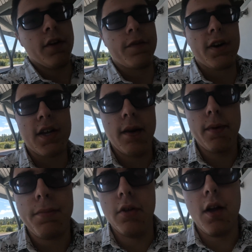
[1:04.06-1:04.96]
Feel free to
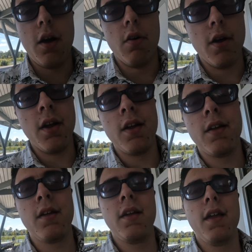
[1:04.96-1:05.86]
comment below.
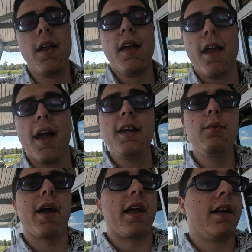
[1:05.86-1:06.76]

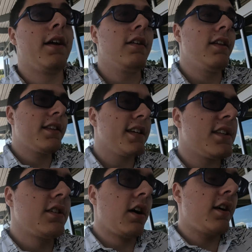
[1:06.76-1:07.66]
Anyway, let's get
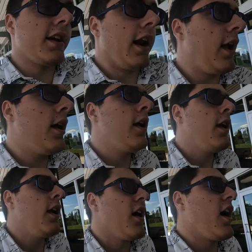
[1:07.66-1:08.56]
started.
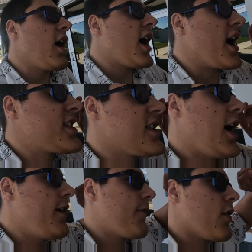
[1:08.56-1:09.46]
Uh,
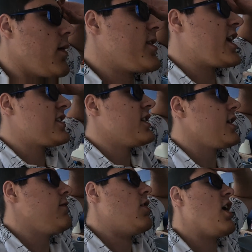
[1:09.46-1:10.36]
aside from that
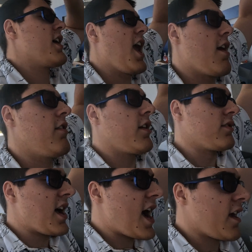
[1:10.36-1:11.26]
Sunday vlog and
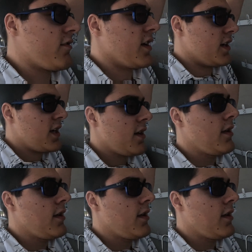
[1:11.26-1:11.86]
Legos Island.